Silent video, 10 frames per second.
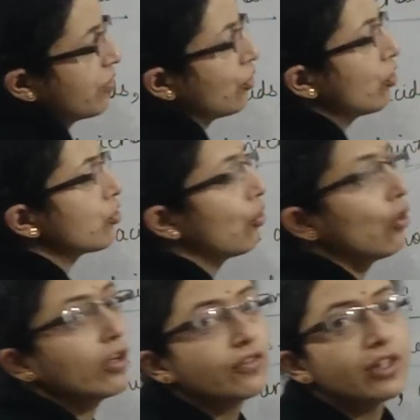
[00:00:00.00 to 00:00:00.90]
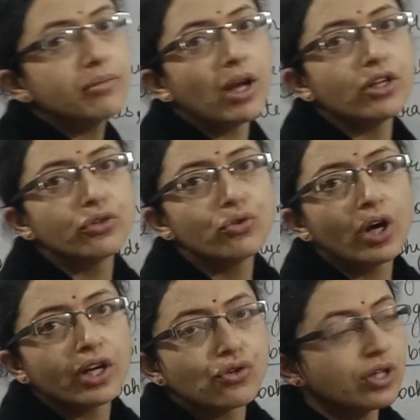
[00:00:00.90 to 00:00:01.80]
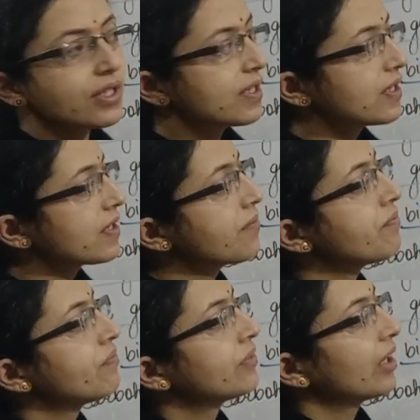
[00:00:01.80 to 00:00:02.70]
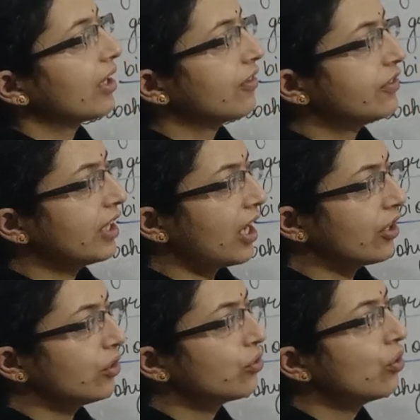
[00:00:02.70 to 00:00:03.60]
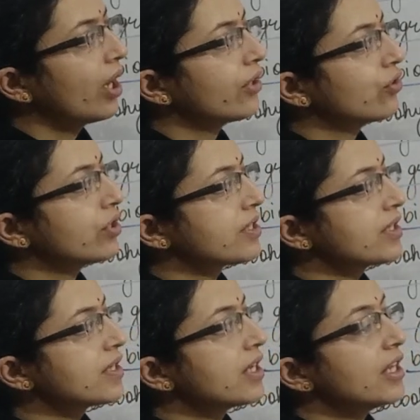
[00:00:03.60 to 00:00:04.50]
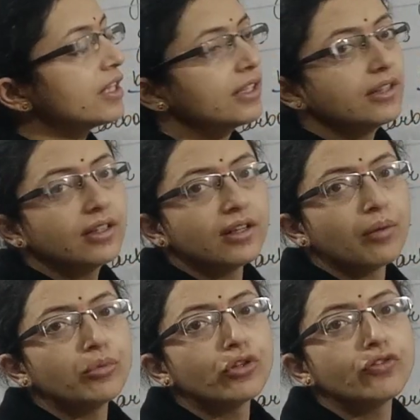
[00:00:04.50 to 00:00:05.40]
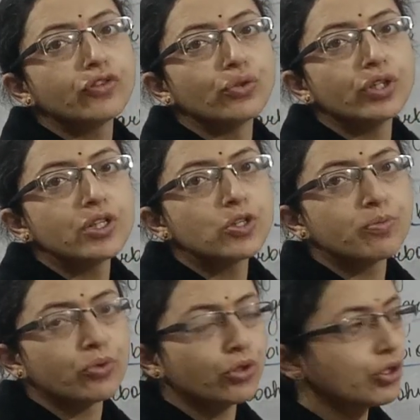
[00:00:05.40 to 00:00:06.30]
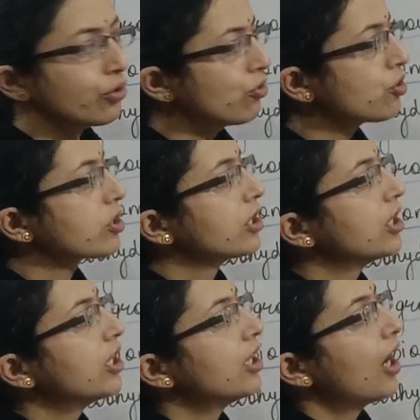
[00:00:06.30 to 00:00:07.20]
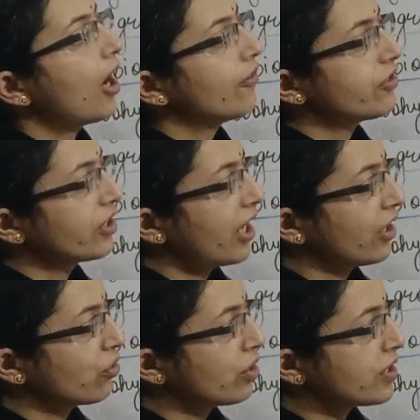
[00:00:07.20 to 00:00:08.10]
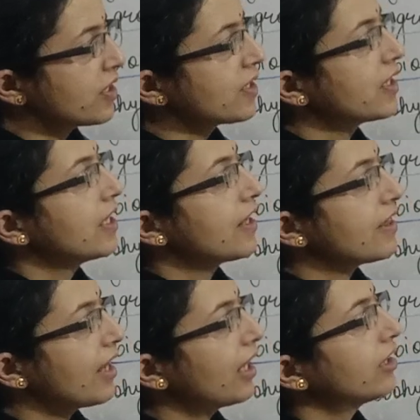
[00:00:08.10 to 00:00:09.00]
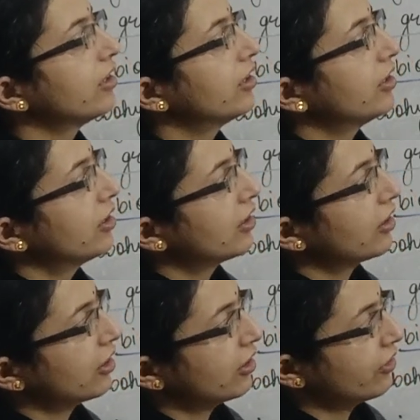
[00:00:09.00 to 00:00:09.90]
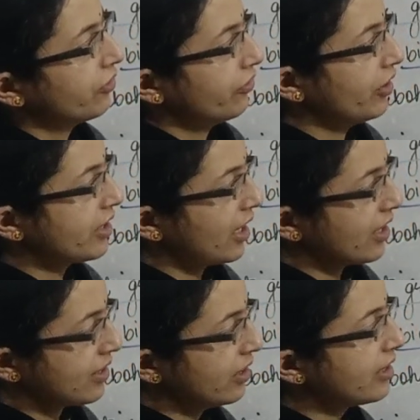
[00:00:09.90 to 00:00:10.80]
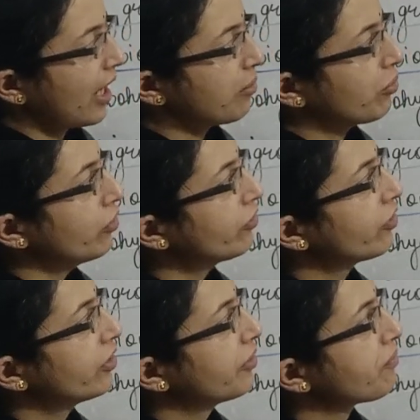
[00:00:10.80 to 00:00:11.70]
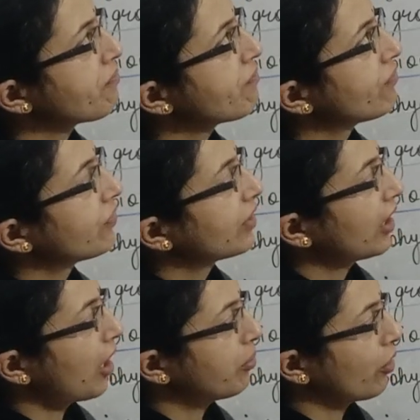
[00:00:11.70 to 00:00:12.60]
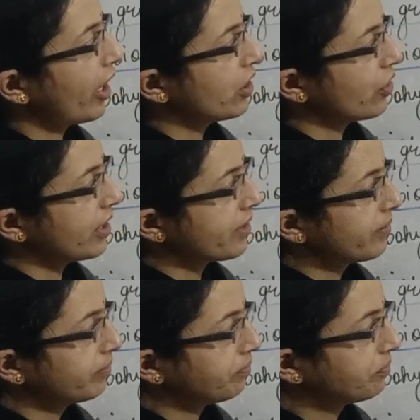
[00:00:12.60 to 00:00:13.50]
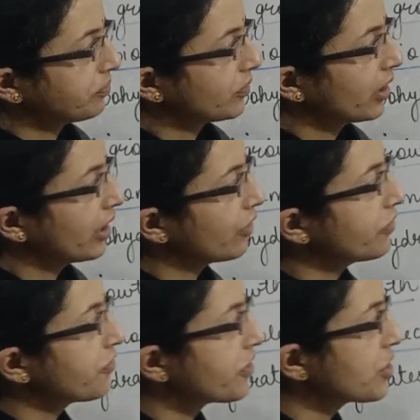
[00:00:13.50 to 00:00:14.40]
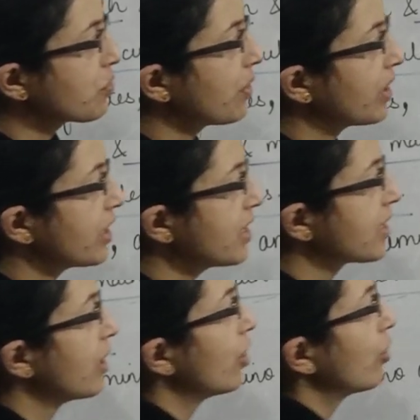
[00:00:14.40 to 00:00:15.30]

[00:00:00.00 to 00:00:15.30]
Not all of them undergo hydrolysis. If they undergo hydrolysis, then the number of units produced after hydrolysis, that will tell us the type of carbohydrate. Now the first one is